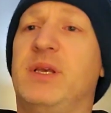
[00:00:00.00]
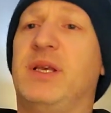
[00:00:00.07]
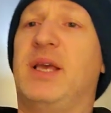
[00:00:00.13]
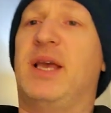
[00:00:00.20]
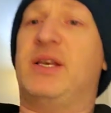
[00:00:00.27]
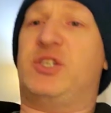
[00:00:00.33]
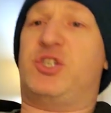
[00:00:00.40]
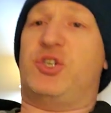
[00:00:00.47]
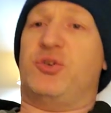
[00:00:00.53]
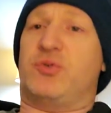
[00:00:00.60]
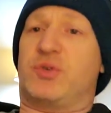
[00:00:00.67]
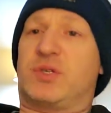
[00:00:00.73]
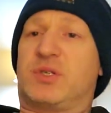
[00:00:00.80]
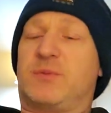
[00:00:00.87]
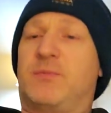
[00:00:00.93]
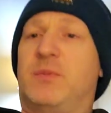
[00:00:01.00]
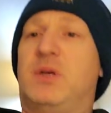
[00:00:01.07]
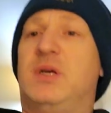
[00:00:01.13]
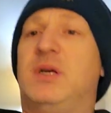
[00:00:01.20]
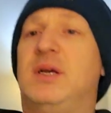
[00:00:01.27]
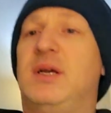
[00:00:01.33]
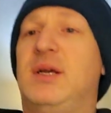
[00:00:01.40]
issues,
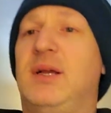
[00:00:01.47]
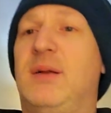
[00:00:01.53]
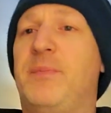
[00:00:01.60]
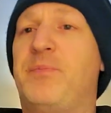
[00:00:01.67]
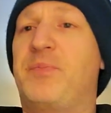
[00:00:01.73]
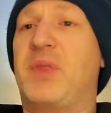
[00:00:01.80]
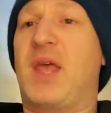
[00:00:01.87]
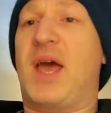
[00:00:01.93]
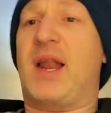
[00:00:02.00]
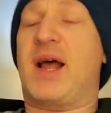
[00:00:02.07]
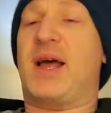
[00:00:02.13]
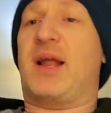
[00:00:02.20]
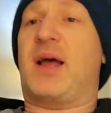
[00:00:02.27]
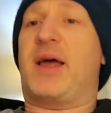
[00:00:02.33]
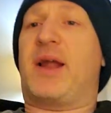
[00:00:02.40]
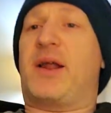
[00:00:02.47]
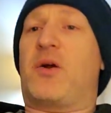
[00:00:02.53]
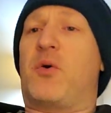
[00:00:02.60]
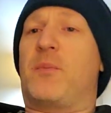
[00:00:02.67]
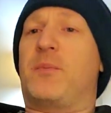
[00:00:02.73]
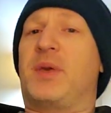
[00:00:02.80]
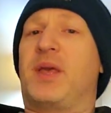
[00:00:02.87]
and I
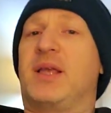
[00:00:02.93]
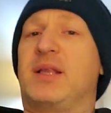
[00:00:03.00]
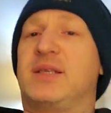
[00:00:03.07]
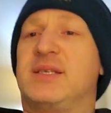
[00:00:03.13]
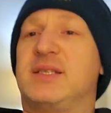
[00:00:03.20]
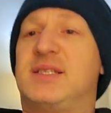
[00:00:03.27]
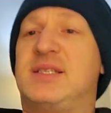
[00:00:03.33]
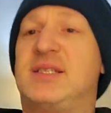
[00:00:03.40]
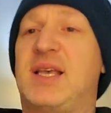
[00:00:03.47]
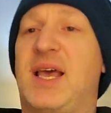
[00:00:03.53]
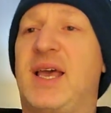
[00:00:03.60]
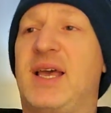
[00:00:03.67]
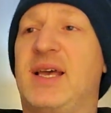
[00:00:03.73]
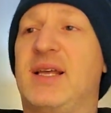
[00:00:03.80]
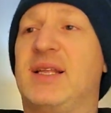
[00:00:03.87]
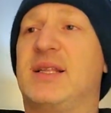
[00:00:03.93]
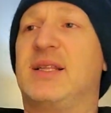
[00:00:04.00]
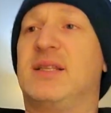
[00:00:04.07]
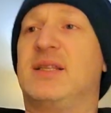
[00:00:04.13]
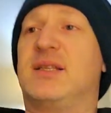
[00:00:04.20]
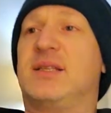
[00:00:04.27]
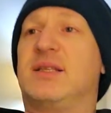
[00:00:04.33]
don't mean to say it
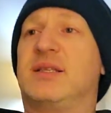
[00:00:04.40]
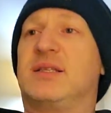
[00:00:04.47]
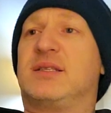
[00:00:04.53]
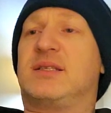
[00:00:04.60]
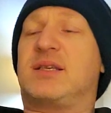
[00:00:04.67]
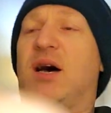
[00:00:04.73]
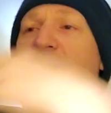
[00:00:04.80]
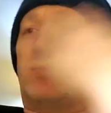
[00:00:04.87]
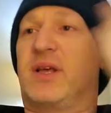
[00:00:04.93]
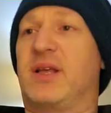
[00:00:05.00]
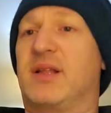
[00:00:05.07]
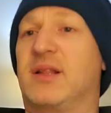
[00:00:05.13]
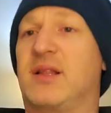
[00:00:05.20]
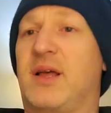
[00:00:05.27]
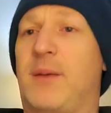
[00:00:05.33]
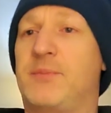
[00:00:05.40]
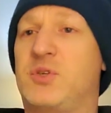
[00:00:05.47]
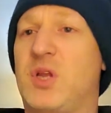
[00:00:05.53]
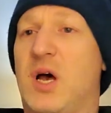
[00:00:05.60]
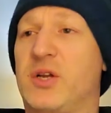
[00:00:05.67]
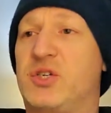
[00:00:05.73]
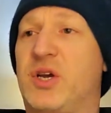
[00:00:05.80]
sounding, I'm
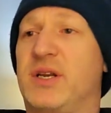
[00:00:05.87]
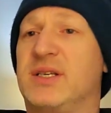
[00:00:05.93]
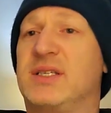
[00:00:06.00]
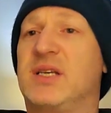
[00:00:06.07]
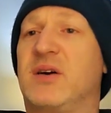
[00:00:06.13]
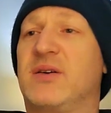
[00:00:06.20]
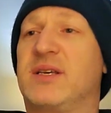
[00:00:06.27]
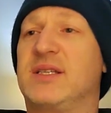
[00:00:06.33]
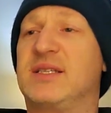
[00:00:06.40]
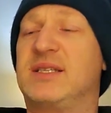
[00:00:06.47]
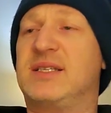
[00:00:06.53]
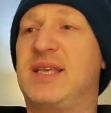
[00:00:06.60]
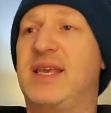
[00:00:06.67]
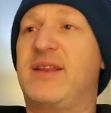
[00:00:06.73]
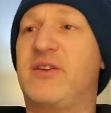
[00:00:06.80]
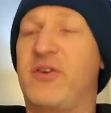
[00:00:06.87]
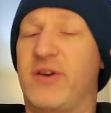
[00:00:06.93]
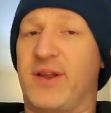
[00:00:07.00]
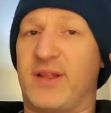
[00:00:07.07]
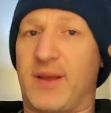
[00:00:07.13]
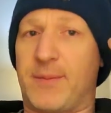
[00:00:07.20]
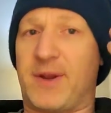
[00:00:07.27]
not trying to sound conceited or
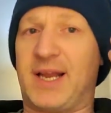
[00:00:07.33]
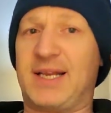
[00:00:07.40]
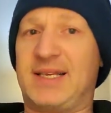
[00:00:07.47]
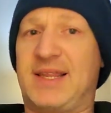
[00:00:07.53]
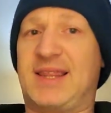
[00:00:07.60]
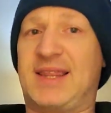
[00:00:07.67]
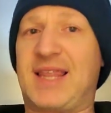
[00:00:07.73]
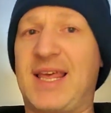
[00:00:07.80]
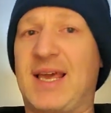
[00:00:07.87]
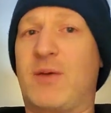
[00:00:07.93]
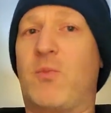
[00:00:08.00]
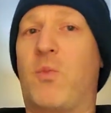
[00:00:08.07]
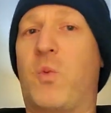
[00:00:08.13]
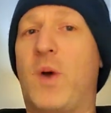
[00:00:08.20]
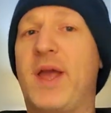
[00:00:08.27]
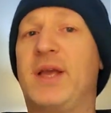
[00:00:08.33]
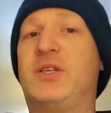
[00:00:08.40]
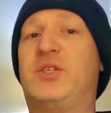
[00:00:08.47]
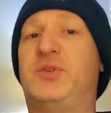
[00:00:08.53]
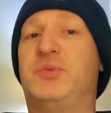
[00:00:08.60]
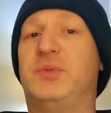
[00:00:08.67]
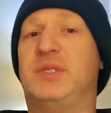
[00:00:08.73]
anything, but I think way
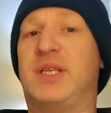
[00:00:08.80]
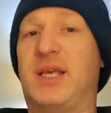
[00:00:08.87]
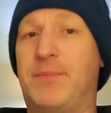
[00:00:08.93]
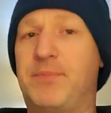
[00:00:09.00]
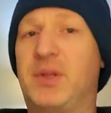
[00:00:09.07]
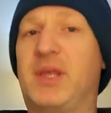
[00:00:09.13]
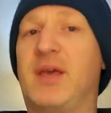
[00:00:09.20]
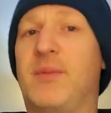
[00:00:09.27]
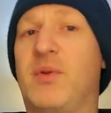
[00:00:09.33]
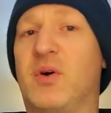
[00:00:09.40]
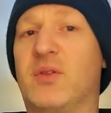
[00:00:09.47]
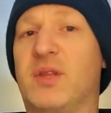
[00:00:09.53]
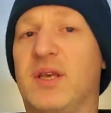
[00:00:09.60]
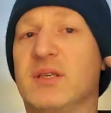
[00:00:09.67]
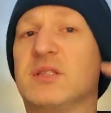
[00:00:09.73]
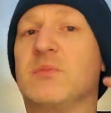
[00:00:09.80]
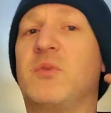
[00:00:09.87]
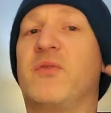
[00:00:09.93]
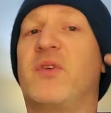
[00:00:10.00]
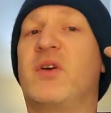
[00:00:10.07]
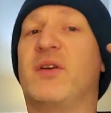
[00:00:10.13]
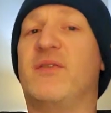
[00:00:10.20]
too deeply about things. I'm a
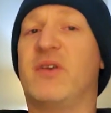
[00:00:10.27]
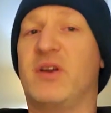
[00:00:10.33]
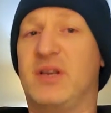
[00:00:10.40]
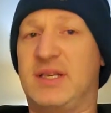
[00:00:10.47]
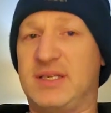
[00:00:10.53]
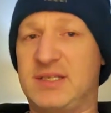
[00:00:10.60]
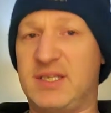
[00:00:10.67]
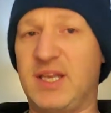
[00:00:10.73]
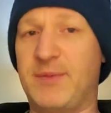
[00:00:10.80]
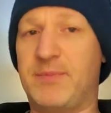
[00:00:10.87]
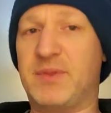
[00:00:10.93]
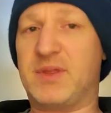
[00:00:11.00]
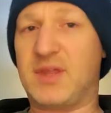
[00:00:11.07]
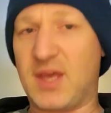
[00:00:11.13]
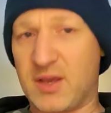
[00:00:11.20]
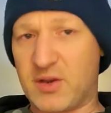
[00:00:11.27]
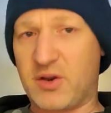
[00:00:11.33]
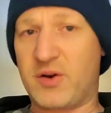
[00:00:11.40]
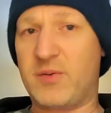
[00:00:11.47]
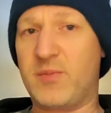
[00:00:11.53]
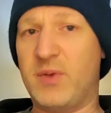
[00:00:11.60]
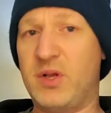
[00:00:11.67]
very, very deep
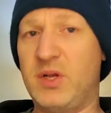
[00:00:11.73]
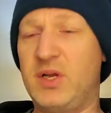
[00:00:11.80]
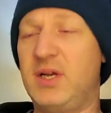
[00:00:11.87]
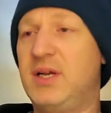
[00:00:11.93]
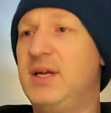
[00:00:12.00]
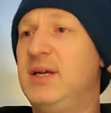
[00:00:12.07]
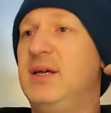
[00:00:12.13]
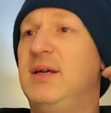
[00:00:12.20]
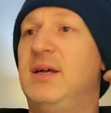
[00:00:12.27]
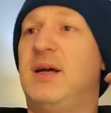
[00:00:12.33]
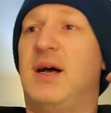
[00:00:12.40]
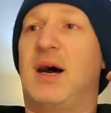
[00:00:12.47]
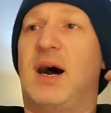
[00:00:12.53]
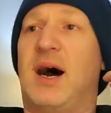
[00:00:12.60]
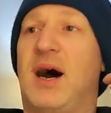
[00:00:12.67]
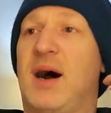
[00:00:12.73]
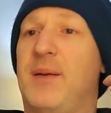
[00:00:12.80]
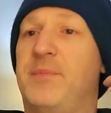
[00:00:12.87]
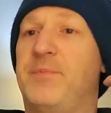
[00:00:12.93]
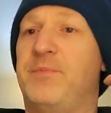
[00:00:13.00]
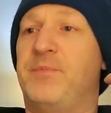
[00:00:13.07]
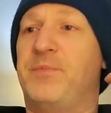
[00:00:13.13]
thinker.
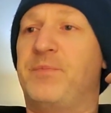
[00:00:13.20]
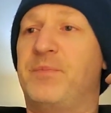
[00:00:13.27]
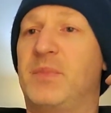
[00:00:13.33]
Um,